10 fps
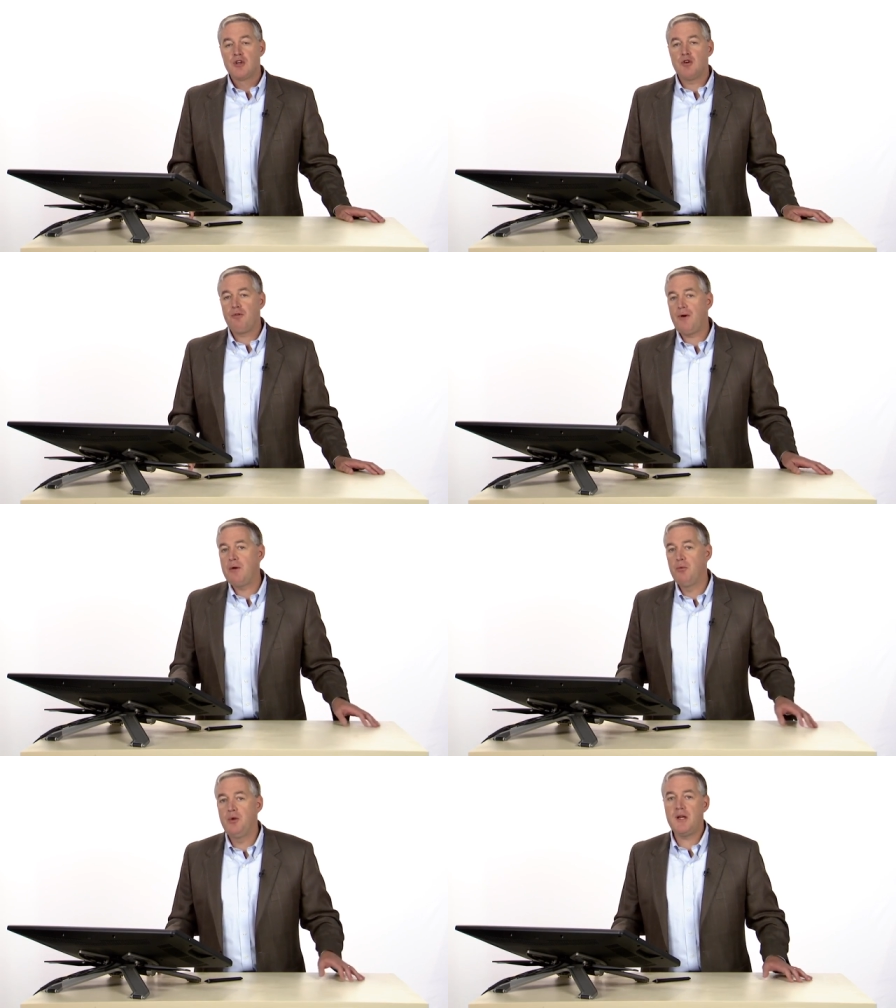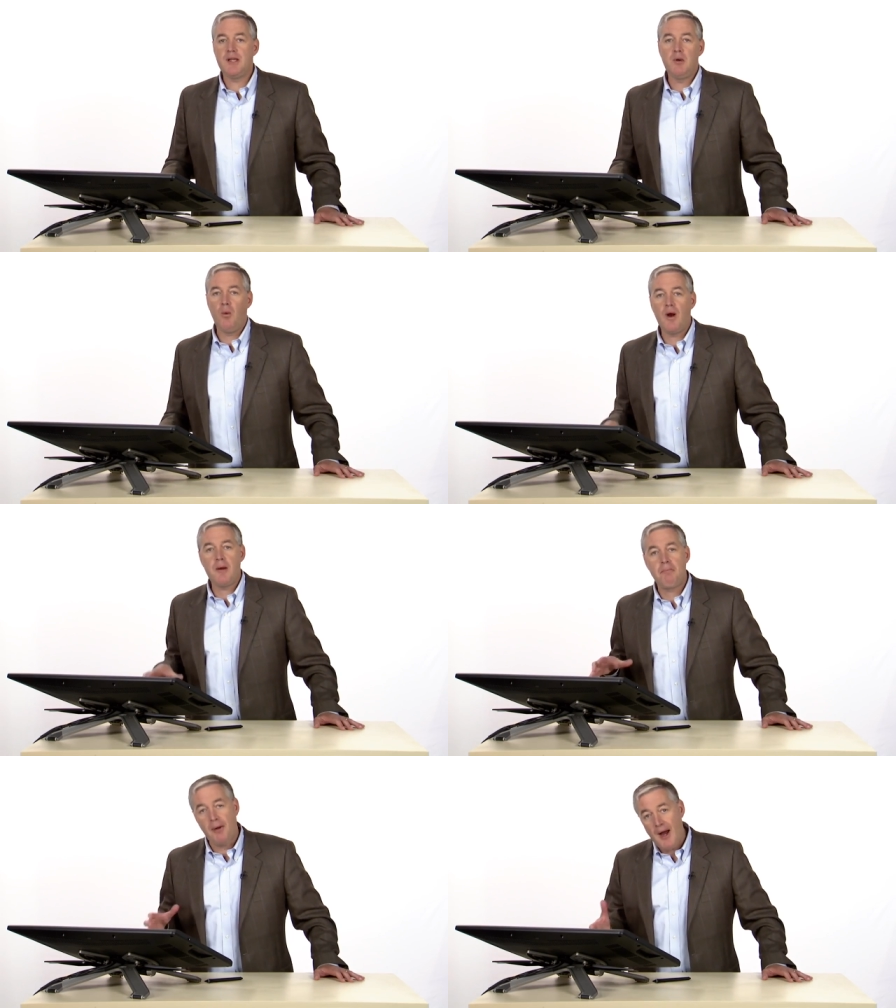So if I really want
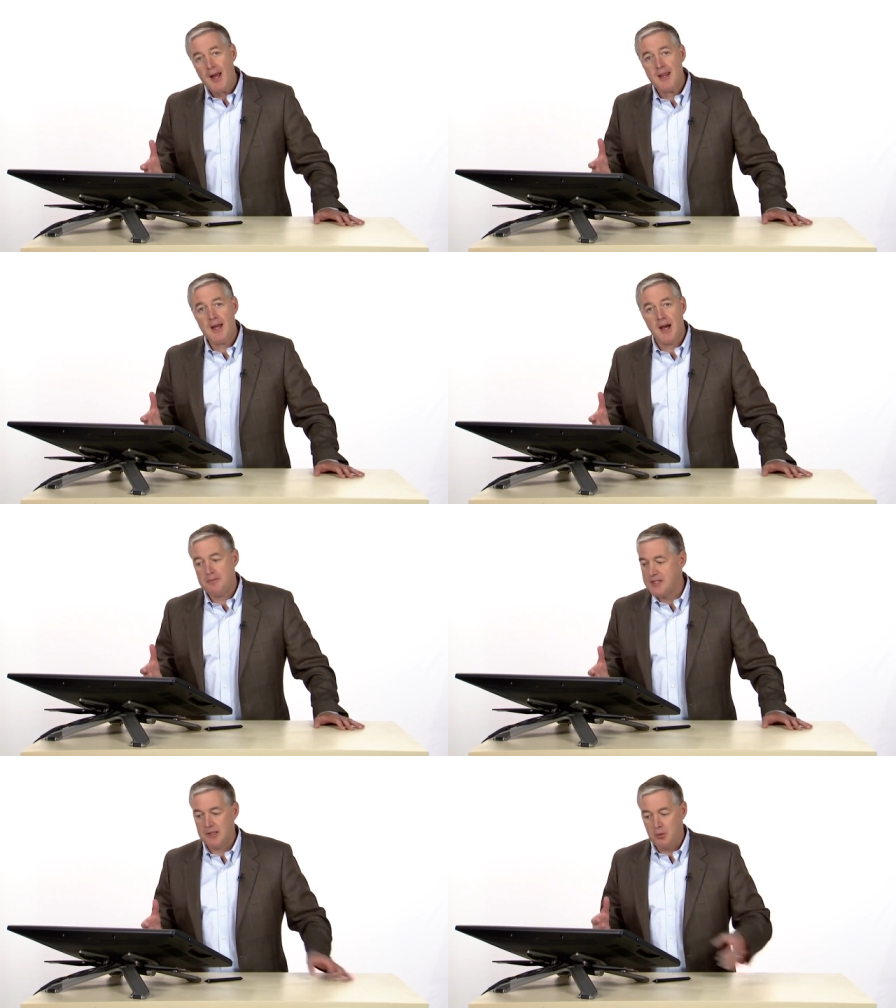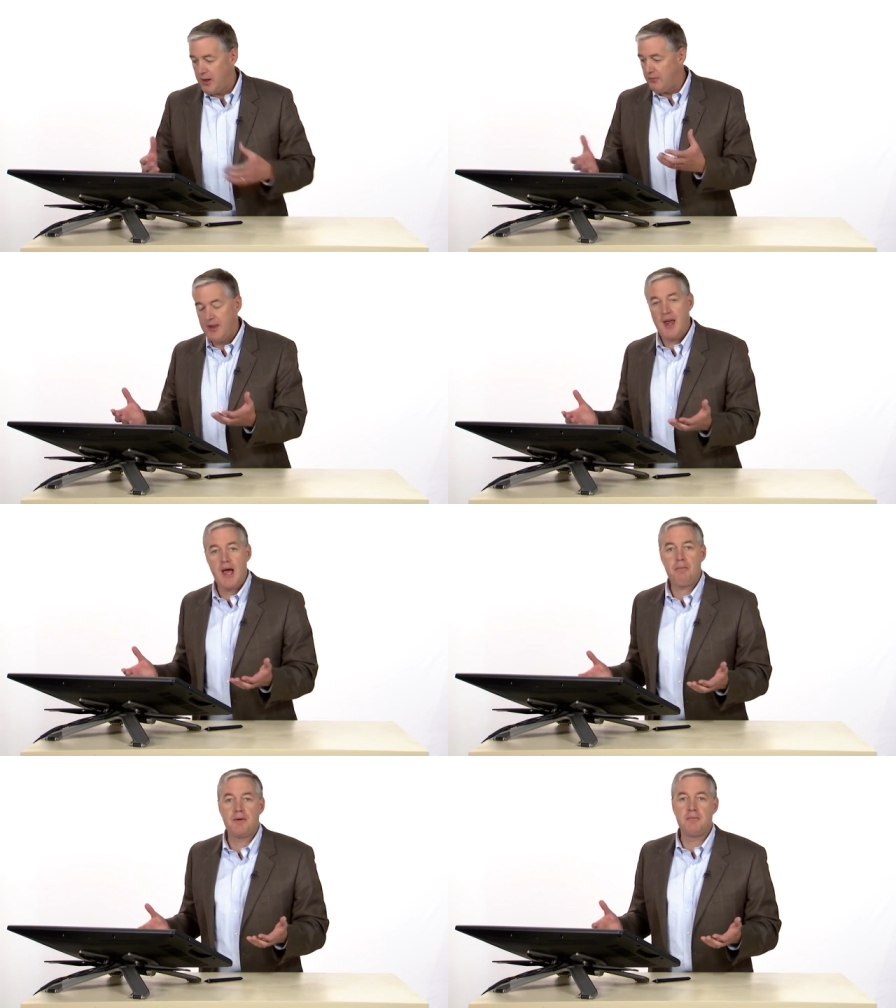to buy the object, whatever they
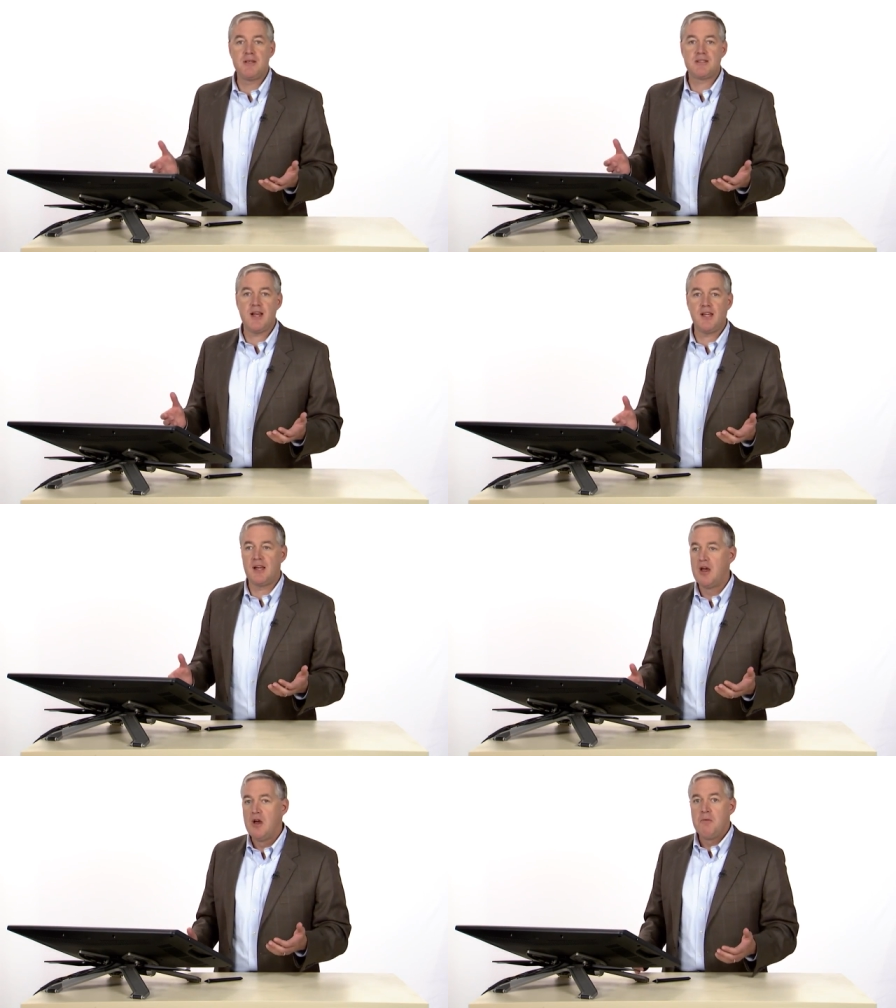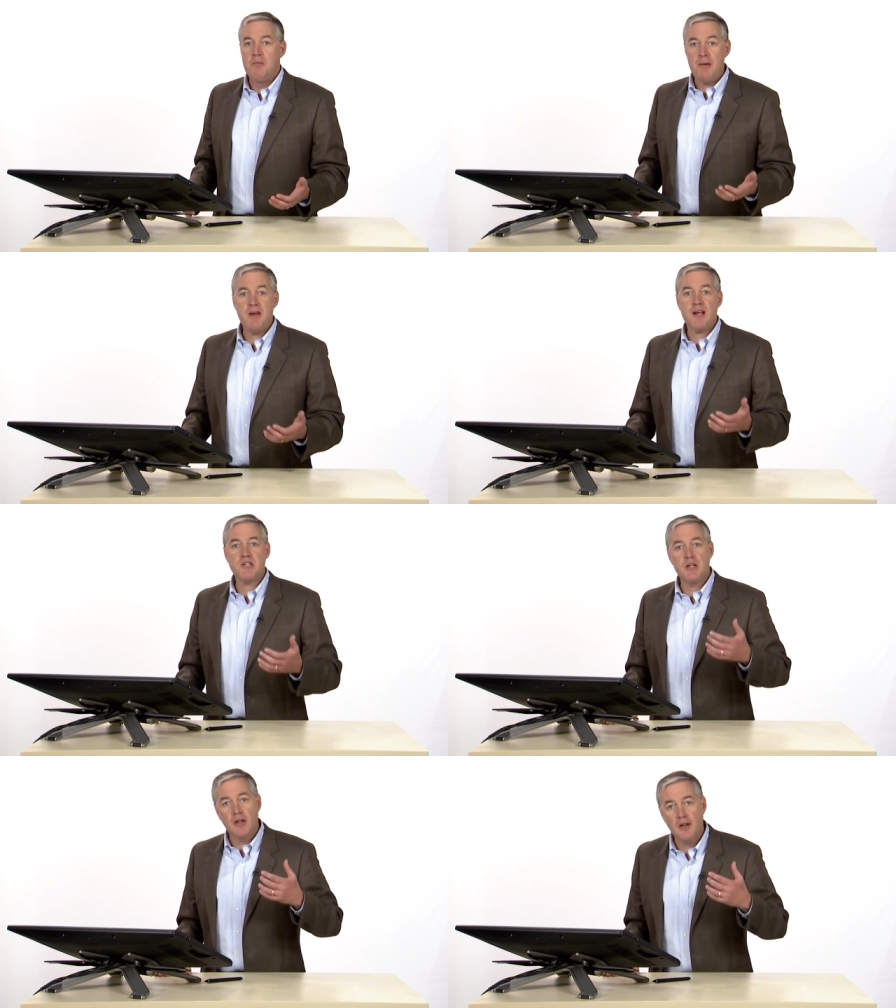happen to be selling, maybe I
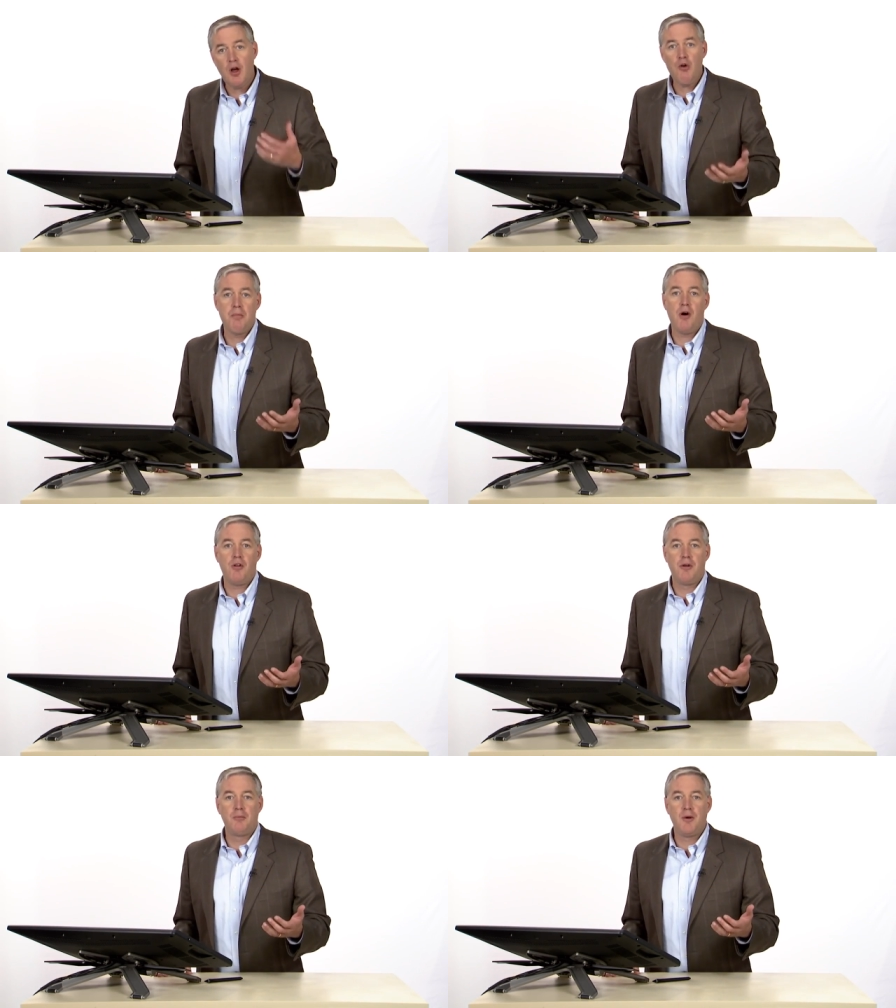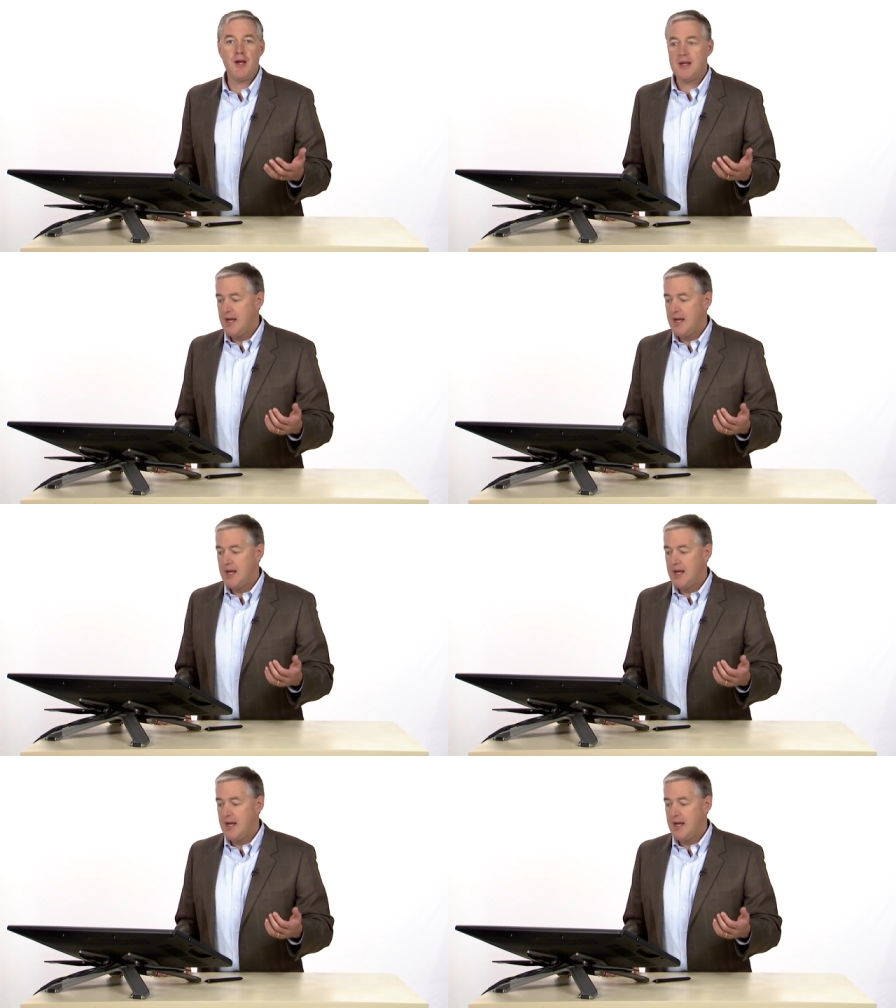should lowball them, right?